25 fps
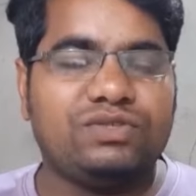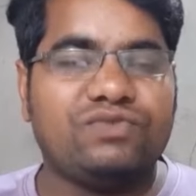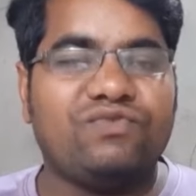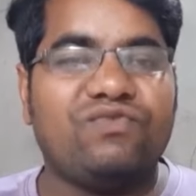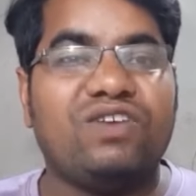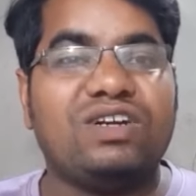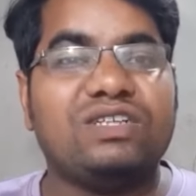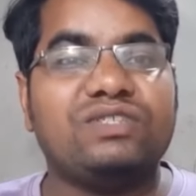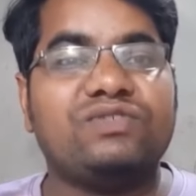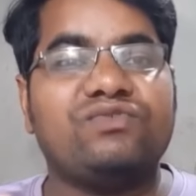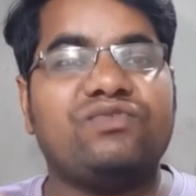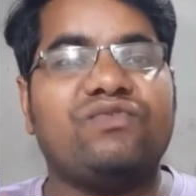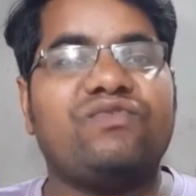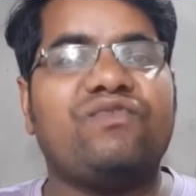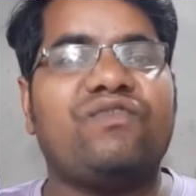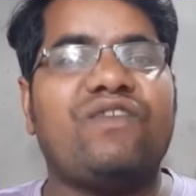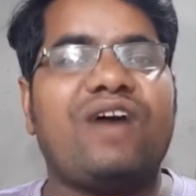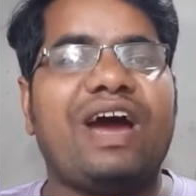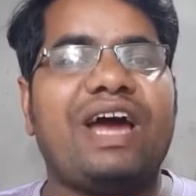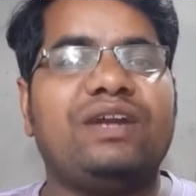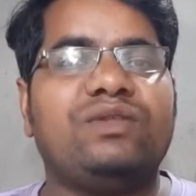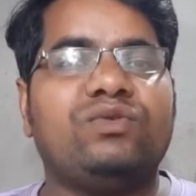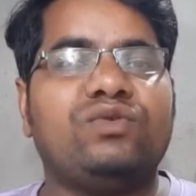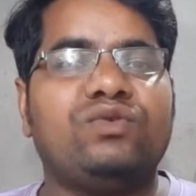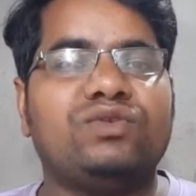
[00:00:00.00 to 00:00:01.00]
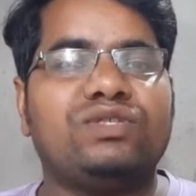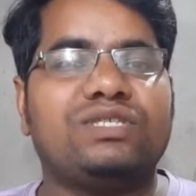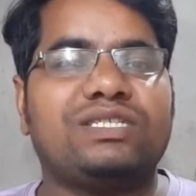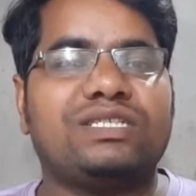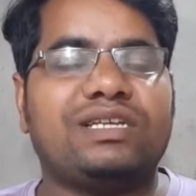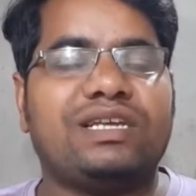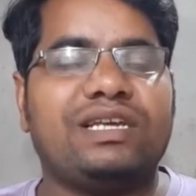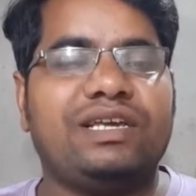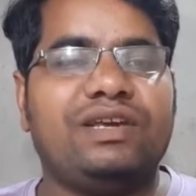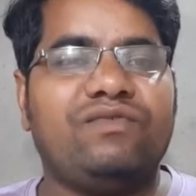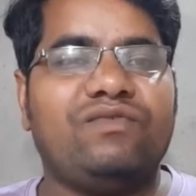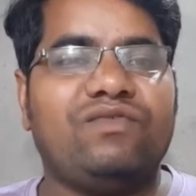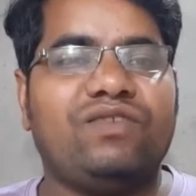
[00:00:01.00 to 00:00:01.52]
Once you find those
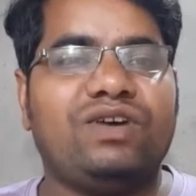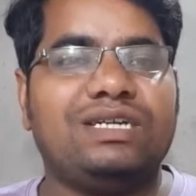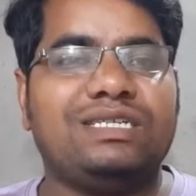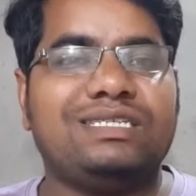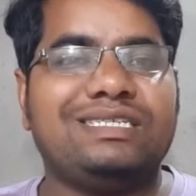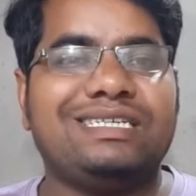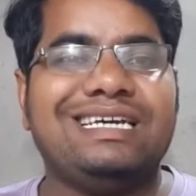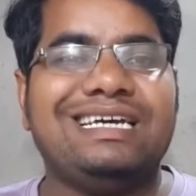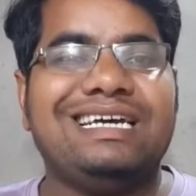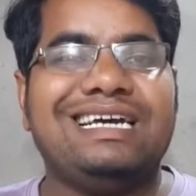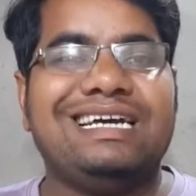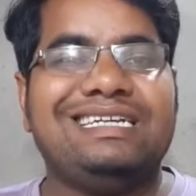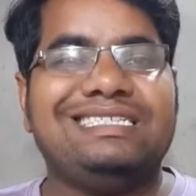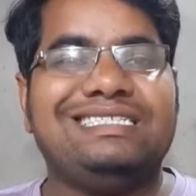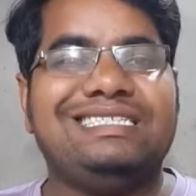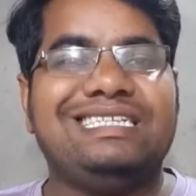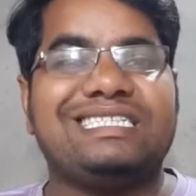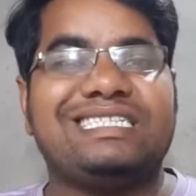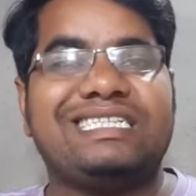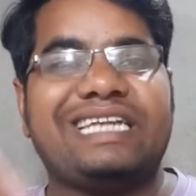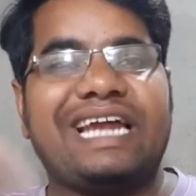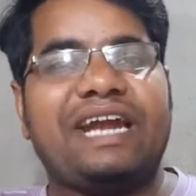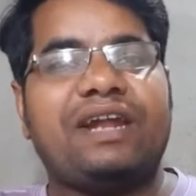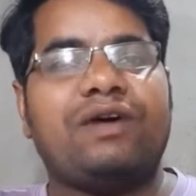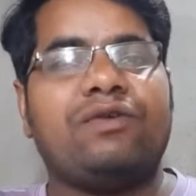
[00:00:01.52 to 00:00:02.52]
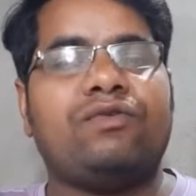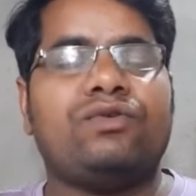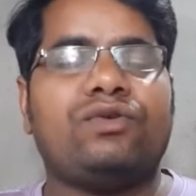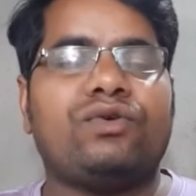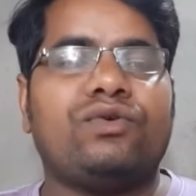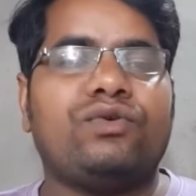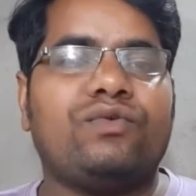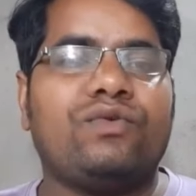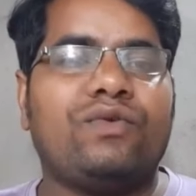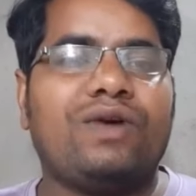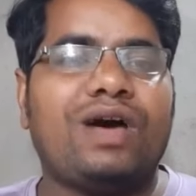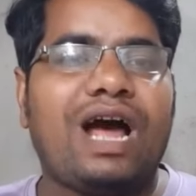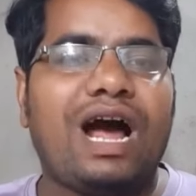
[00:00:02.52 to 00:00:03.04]
keywords, just add out to
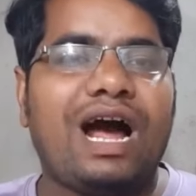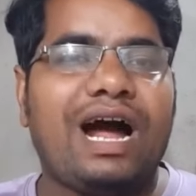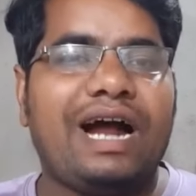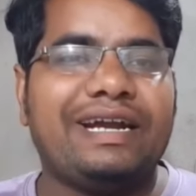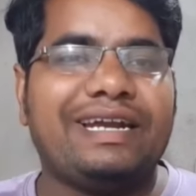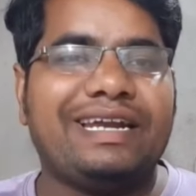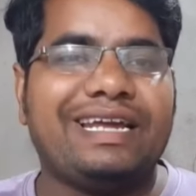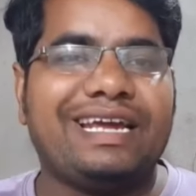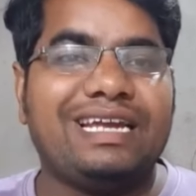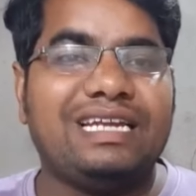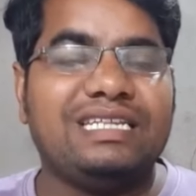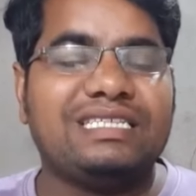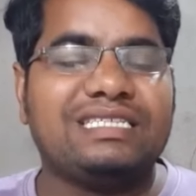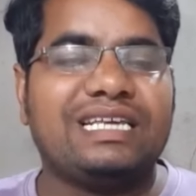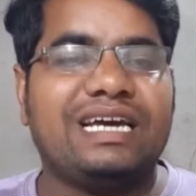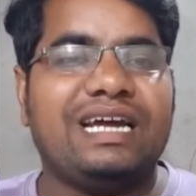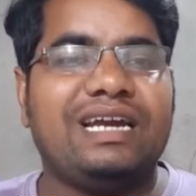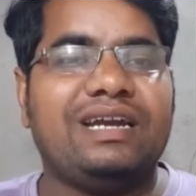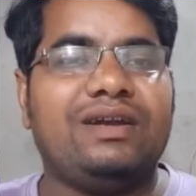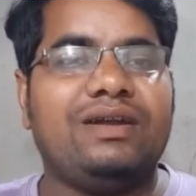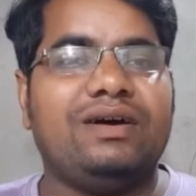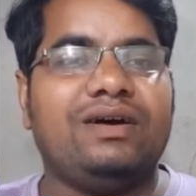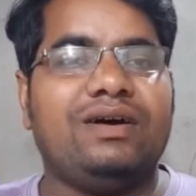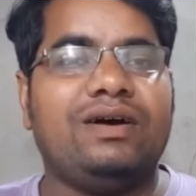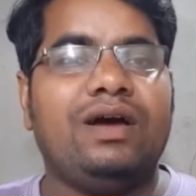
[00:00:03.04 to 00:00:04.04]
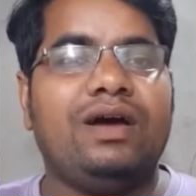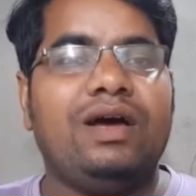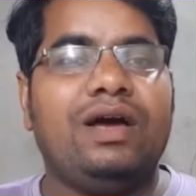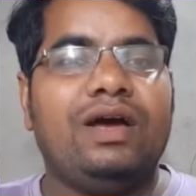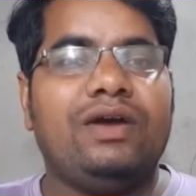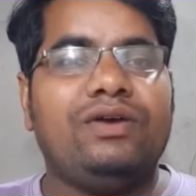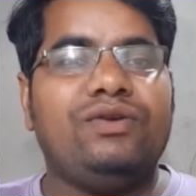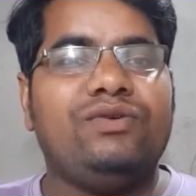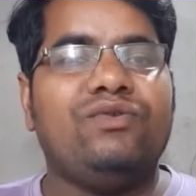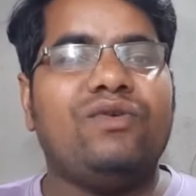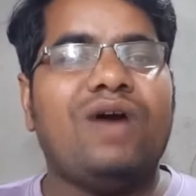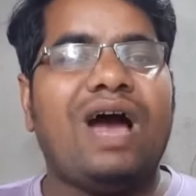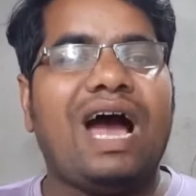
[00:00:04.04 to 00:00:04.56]
your articles, and
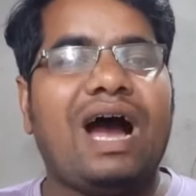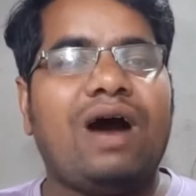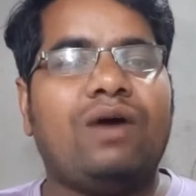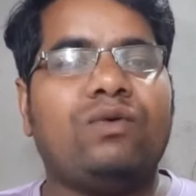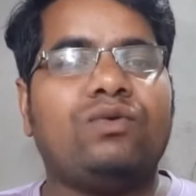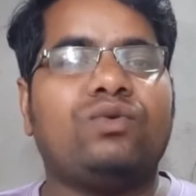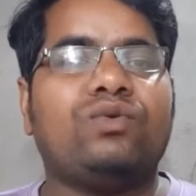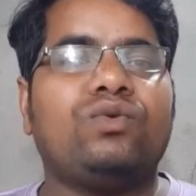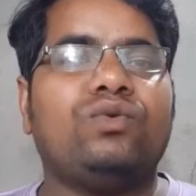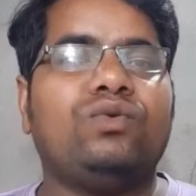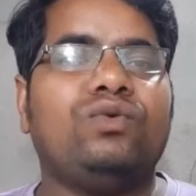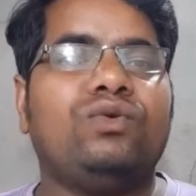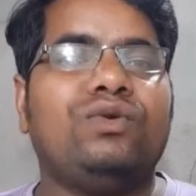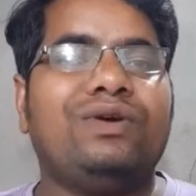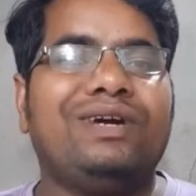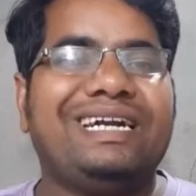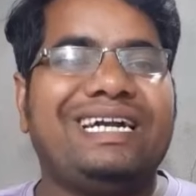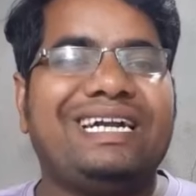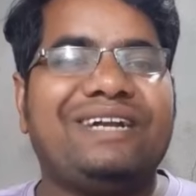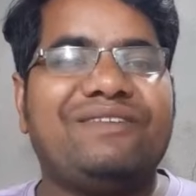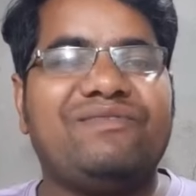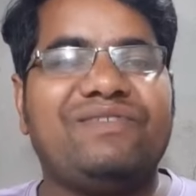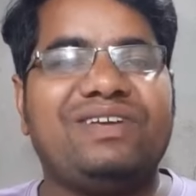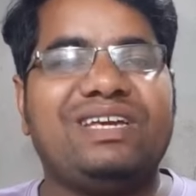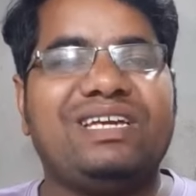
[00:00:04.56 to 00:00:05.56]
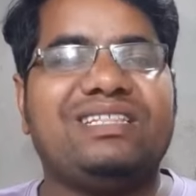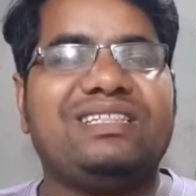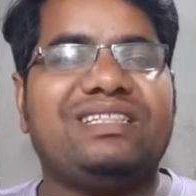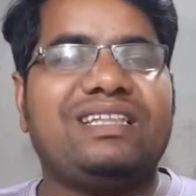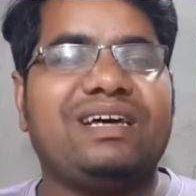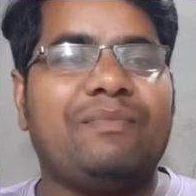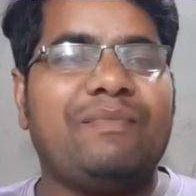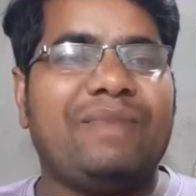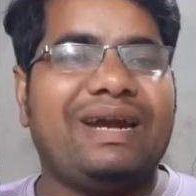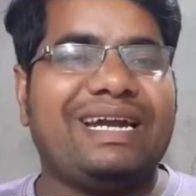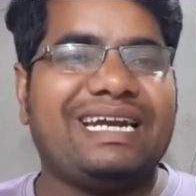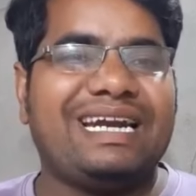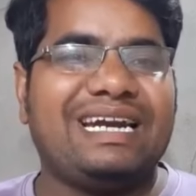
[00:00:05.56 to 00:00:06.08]
you have to tweak the
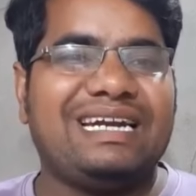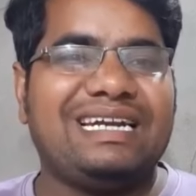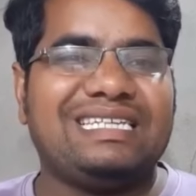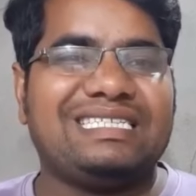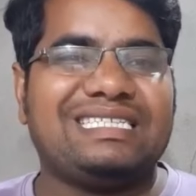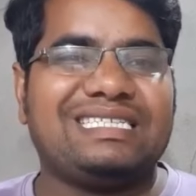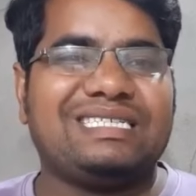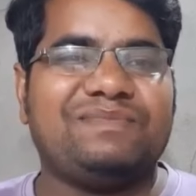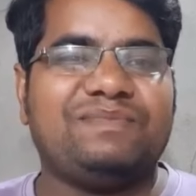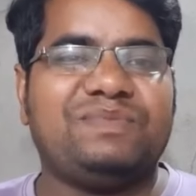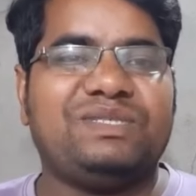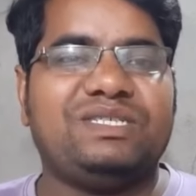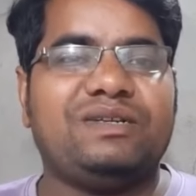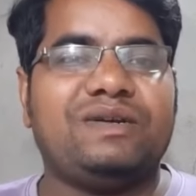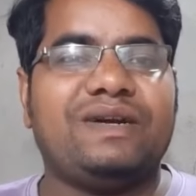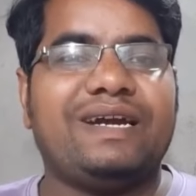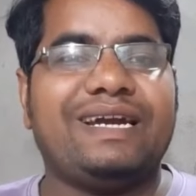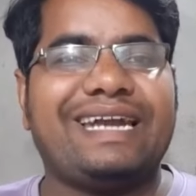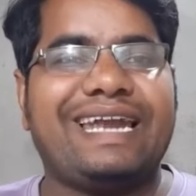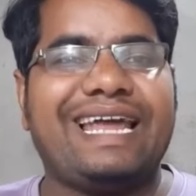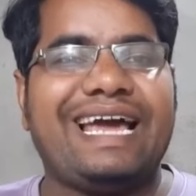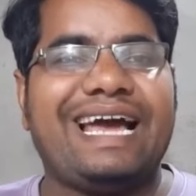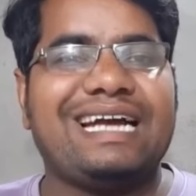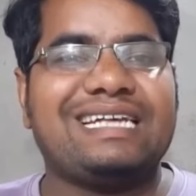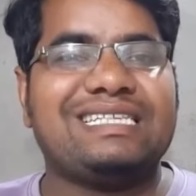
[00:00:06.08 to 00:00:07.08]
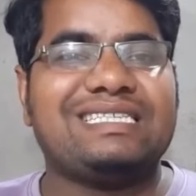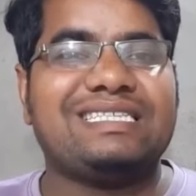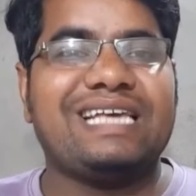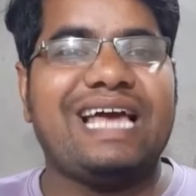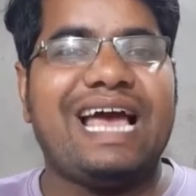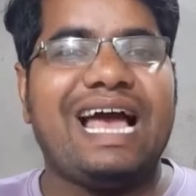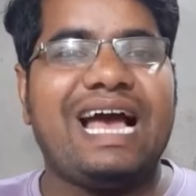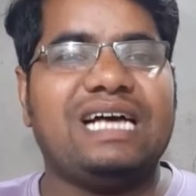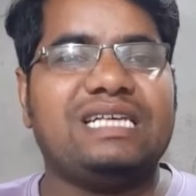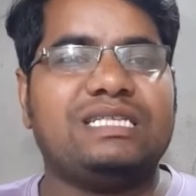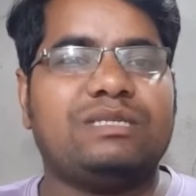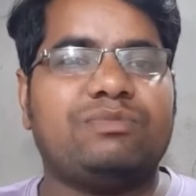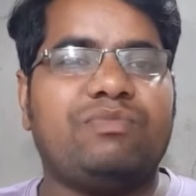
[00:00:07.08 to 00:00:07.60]
meta description and tags
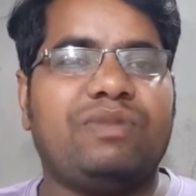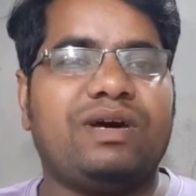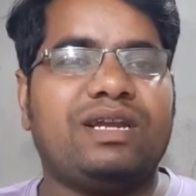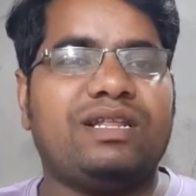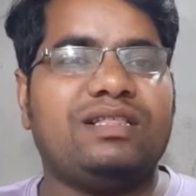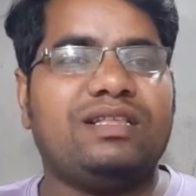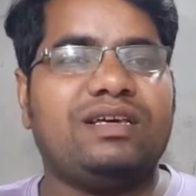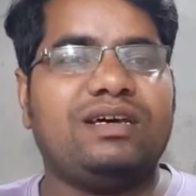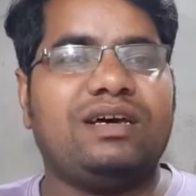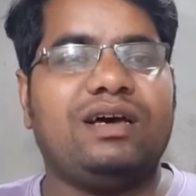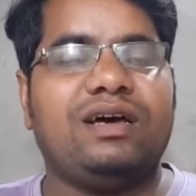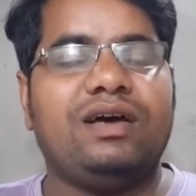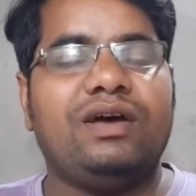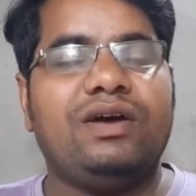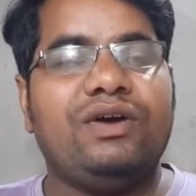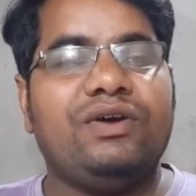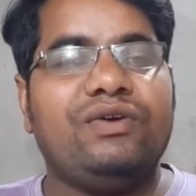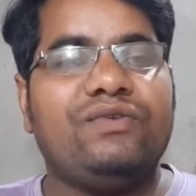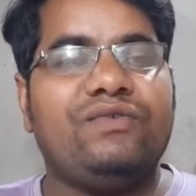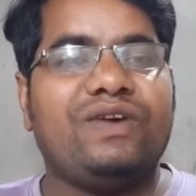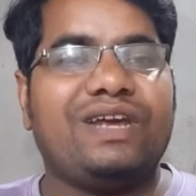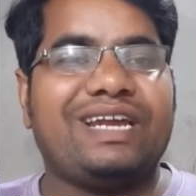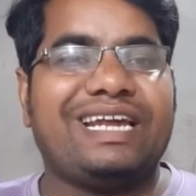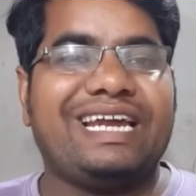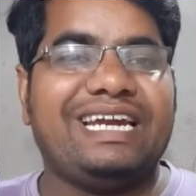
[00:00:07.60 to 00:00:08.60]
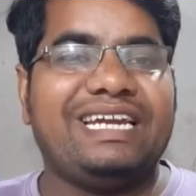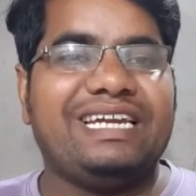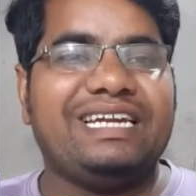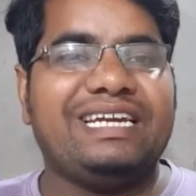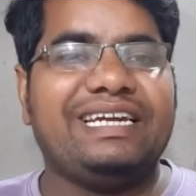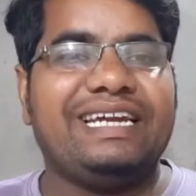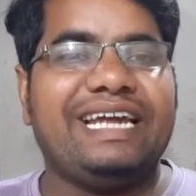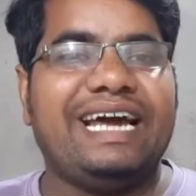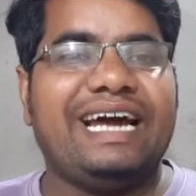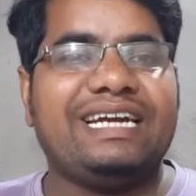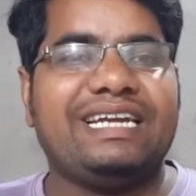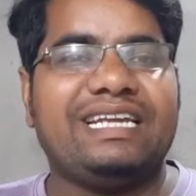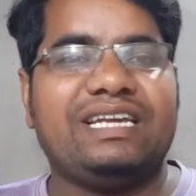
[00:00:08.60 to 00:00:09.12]
as per the you are getting
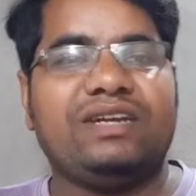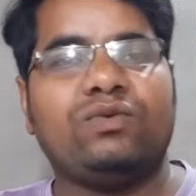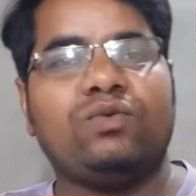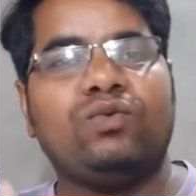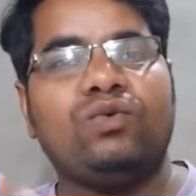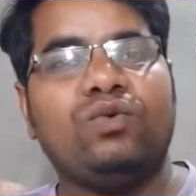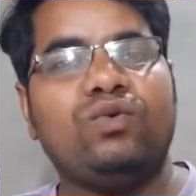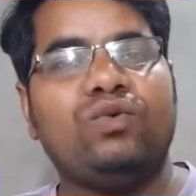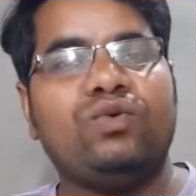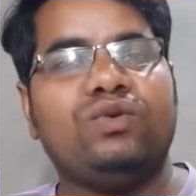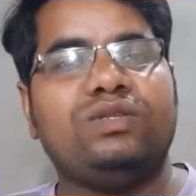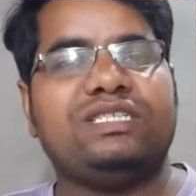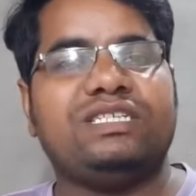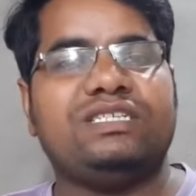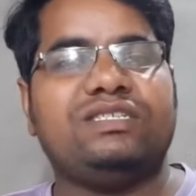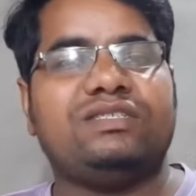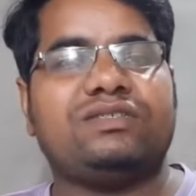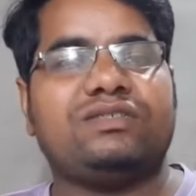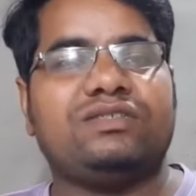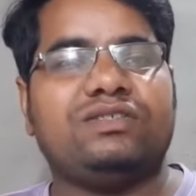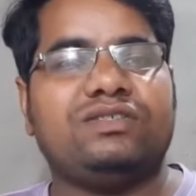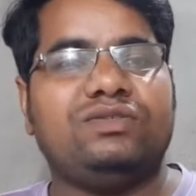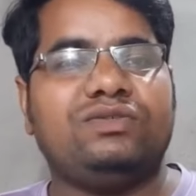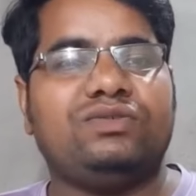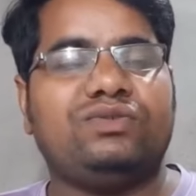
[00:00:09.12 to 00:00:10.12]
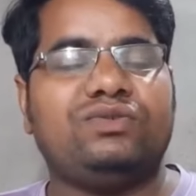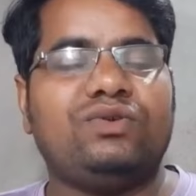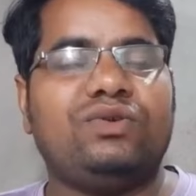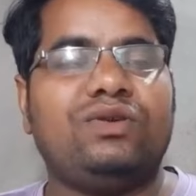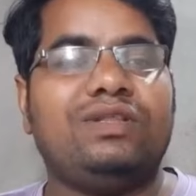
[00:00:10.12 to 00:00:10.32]
data in Google Search Console.